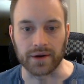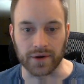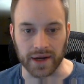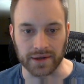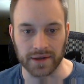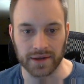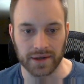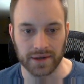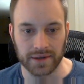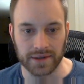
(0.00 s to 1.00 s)
Okay.
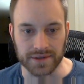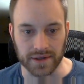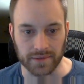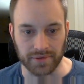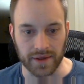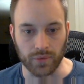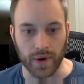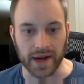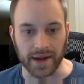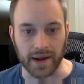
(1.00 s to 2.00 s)
He's going to play the
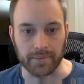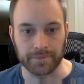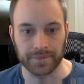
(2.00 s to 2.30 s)
waiting game.